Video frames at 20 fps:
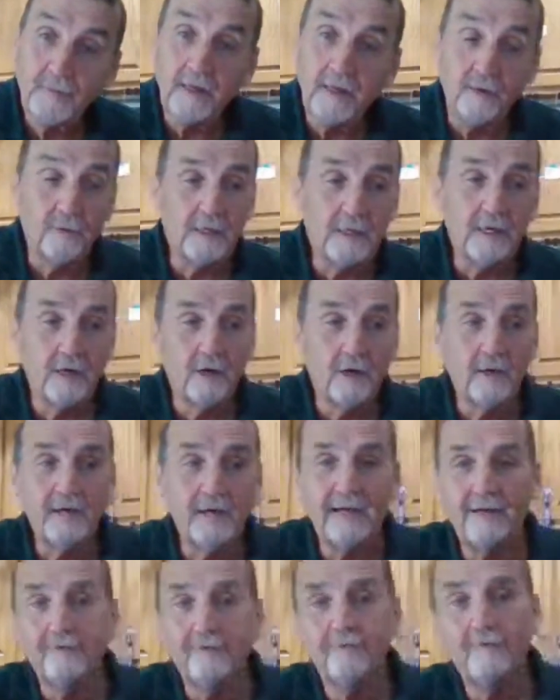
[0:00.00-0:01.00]
Uh, we mm-hmm. all
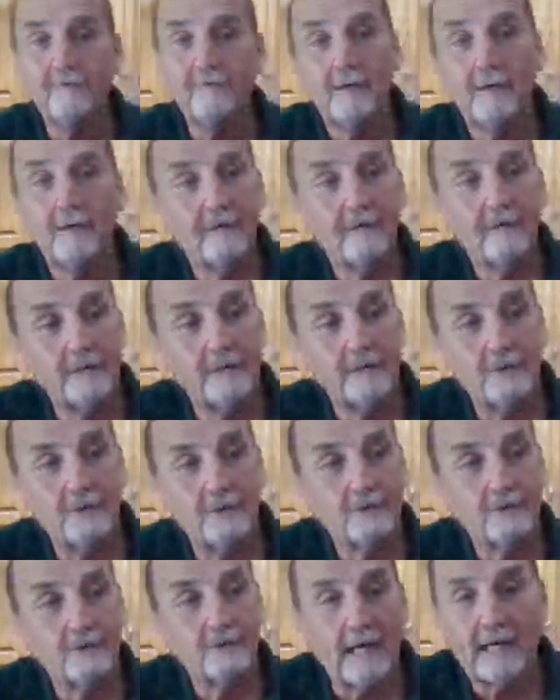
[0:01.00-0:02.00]
have these
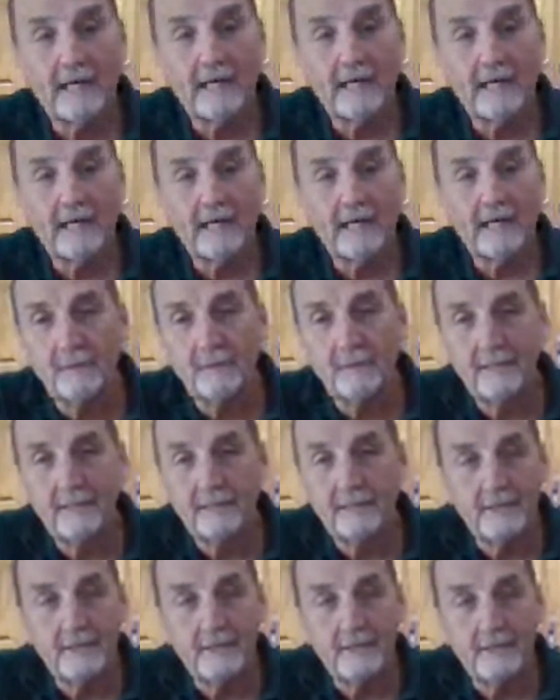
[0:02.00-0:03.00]
psychic
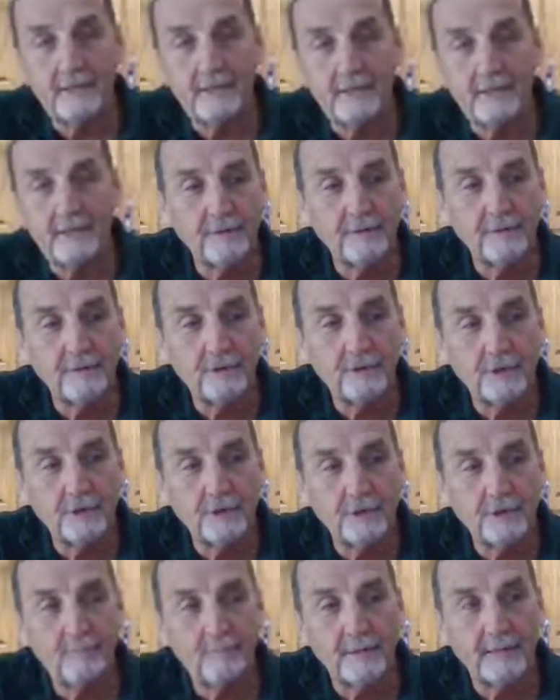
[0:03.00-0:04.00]
abilities. We've
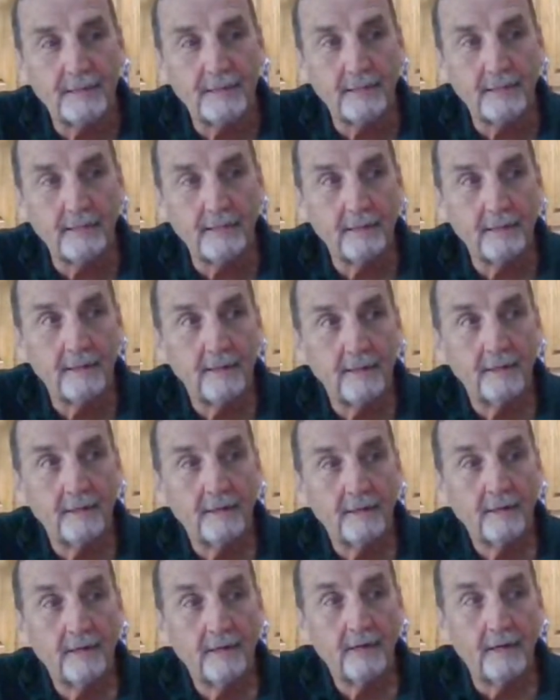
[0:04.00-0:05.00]
just been,
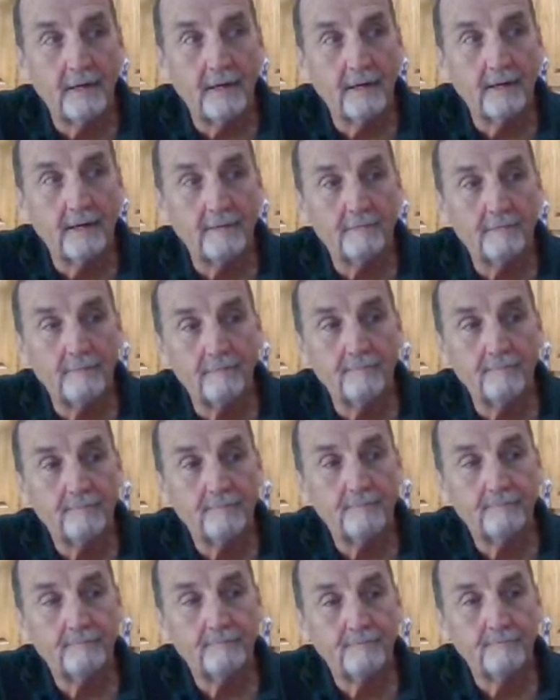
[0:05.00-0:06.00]
um,
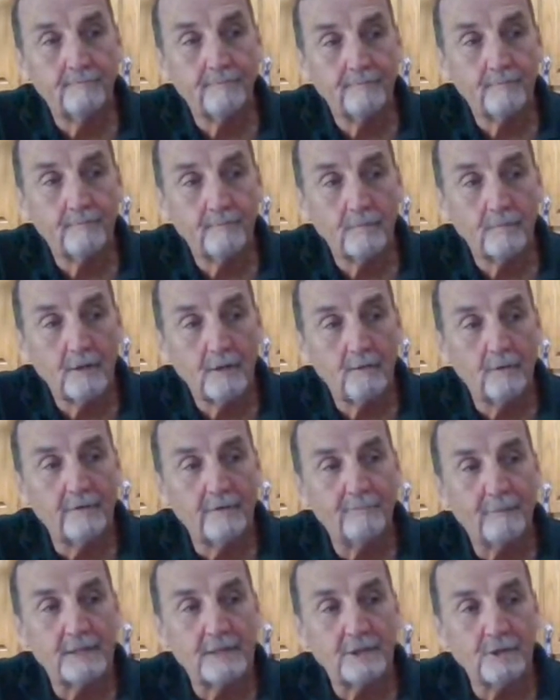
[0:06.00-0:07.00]

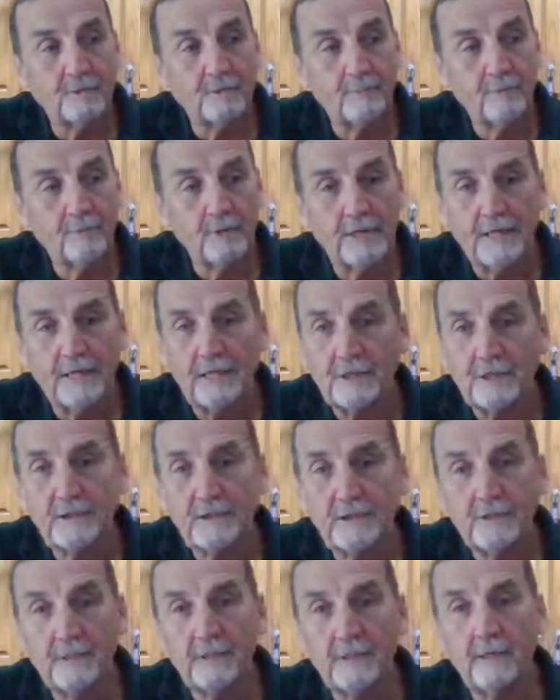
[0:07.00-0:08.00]
we've been
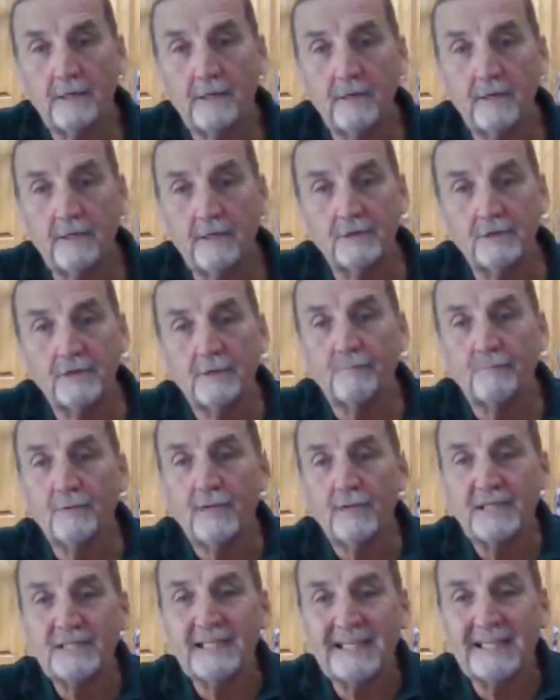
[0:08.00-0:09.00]
suppressed and
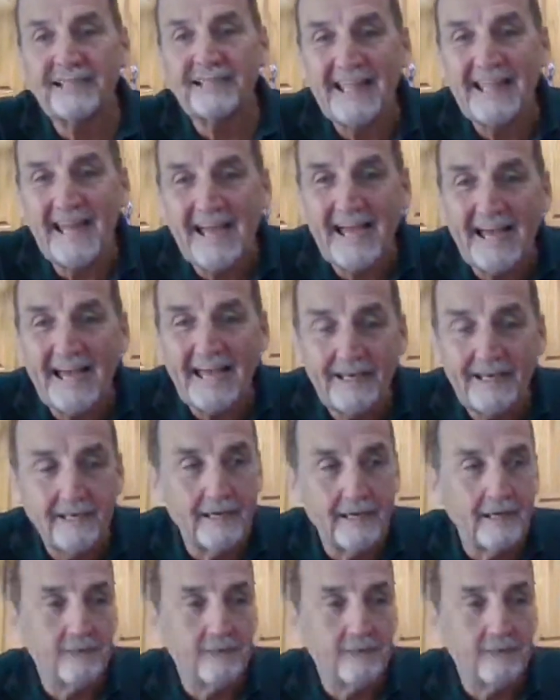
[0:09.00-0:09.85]
suppressing that.